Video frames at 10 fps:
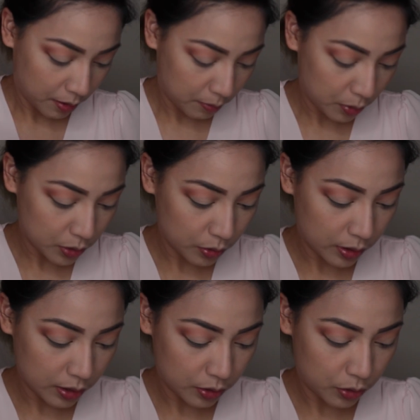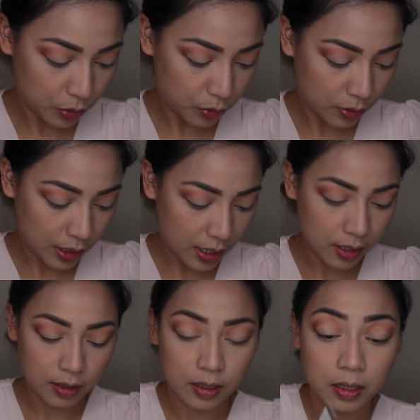I'm also gonna do
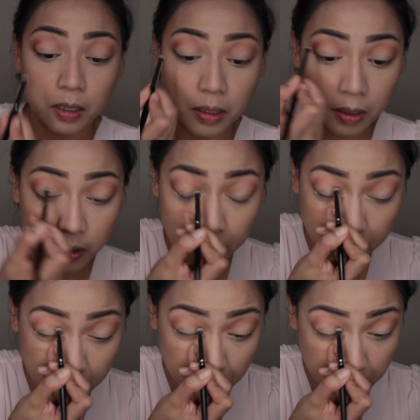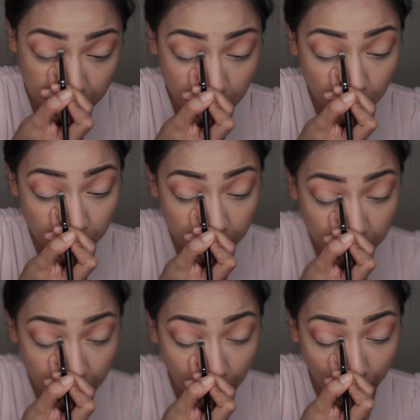that here in the inner corner,